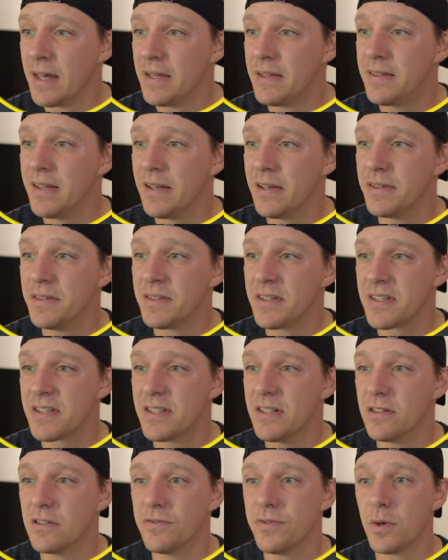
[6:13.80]
Dylan Da
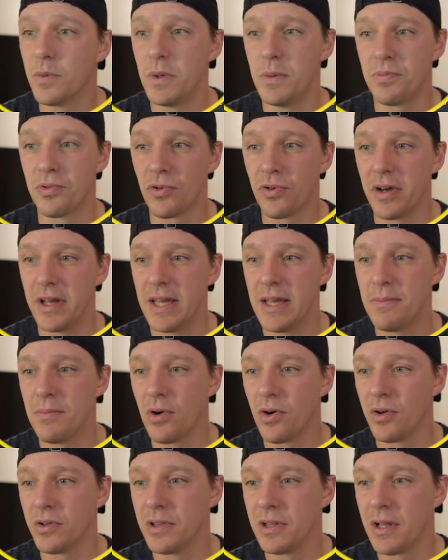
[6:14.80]
Silva, we brought him
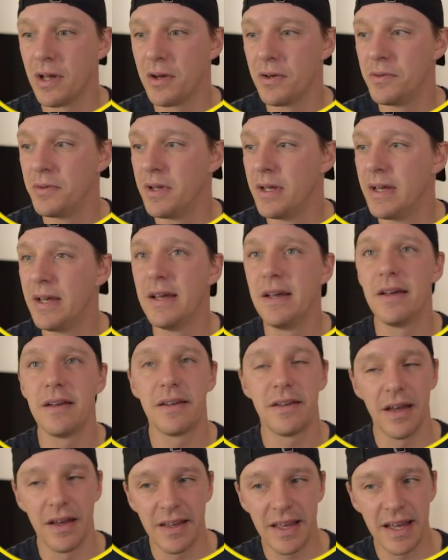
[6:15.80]
on loan.
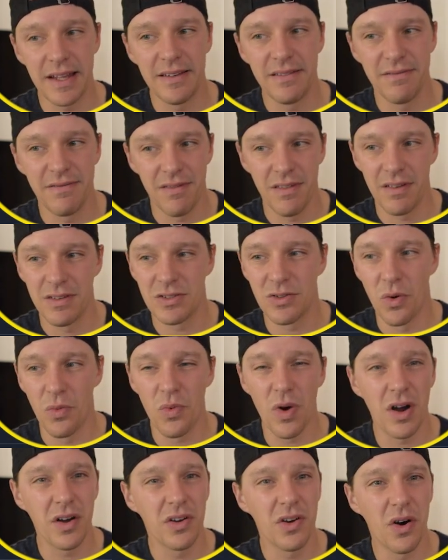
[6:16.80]
Again, he's got
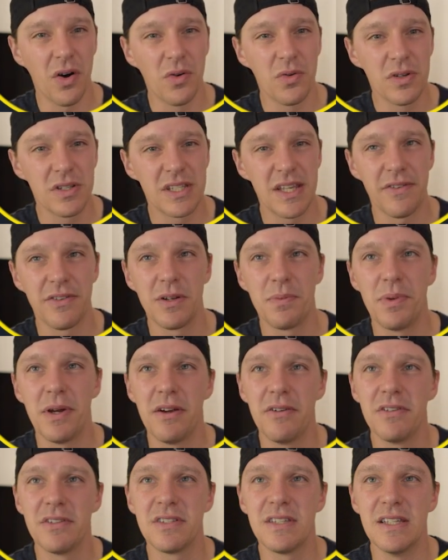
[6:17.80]
1 goal, 7
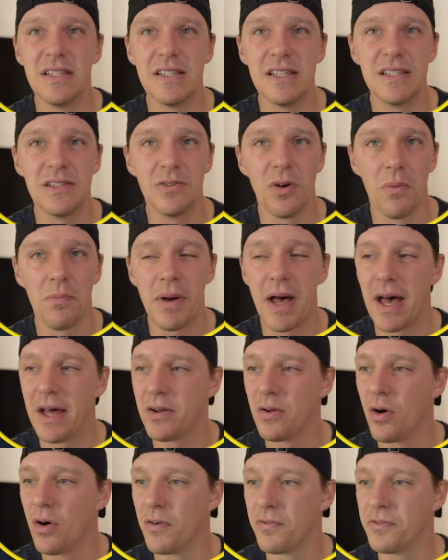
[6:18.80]
appearances. He's not
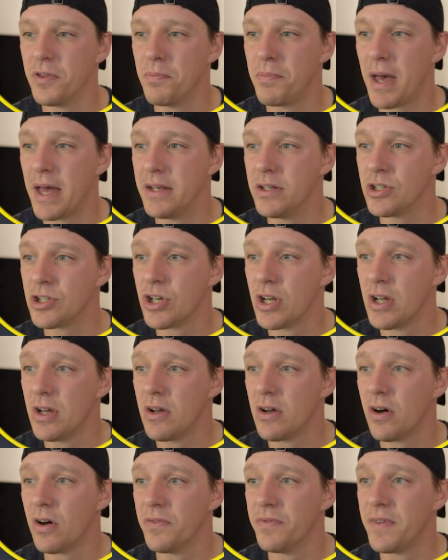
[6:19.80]
bad off the bench
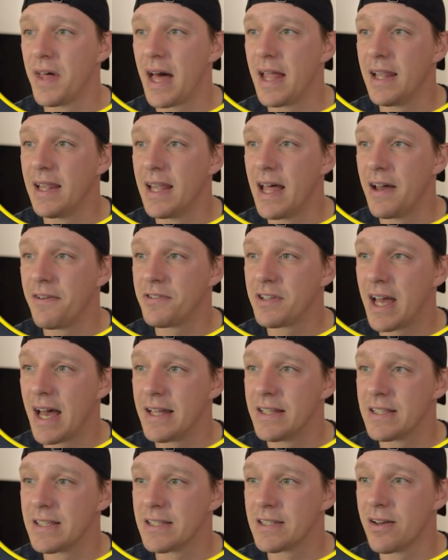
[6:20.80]
on that
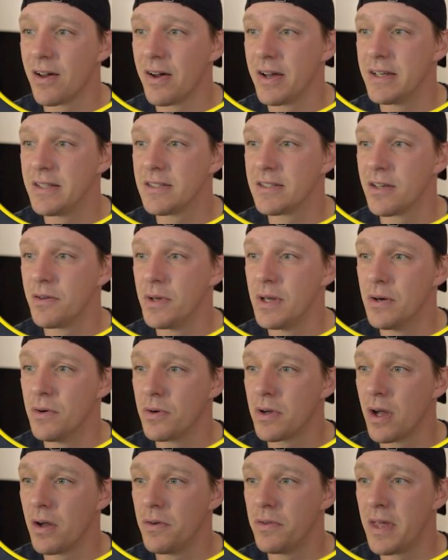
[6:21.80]
left-hand side, so he'll
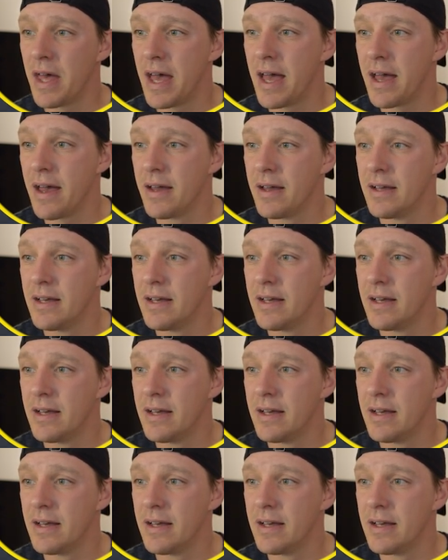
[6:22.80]
go there.